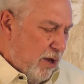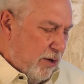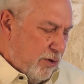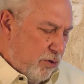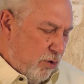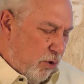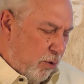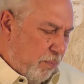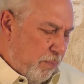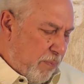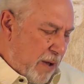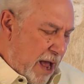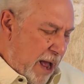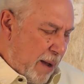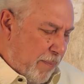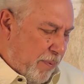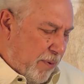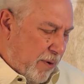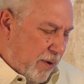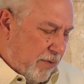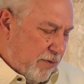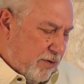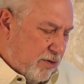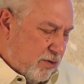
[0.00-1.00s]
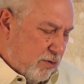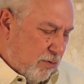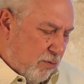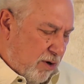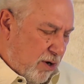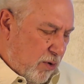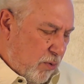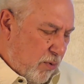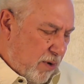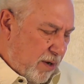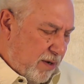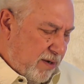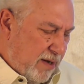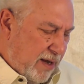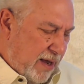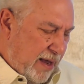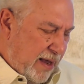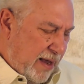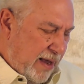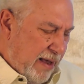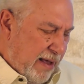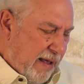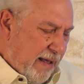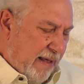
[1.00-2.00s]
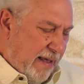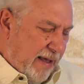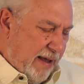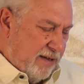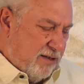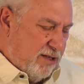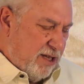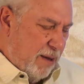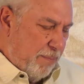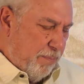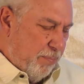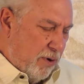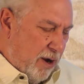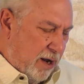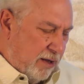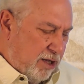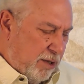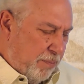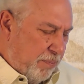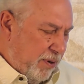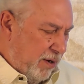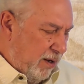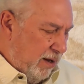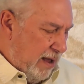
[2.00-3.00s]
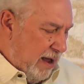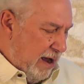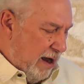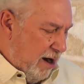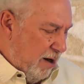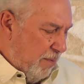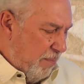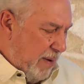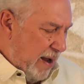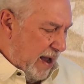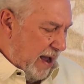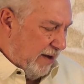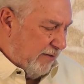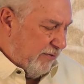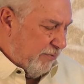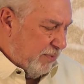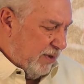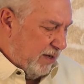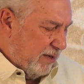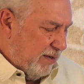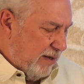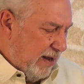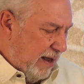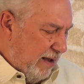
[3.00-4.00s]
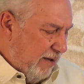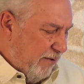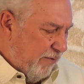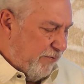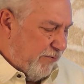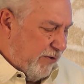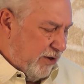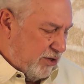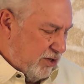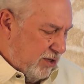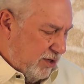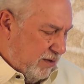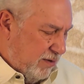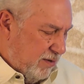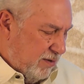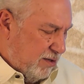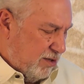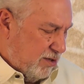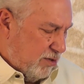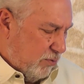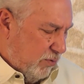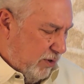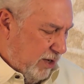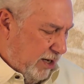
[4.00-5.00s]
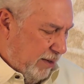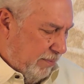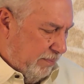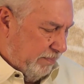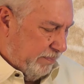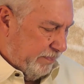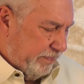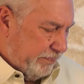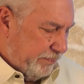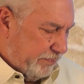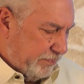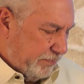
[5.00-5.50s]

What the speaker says: told Papa the story one day as they brought the Pilar back from a day of fishing in the stream.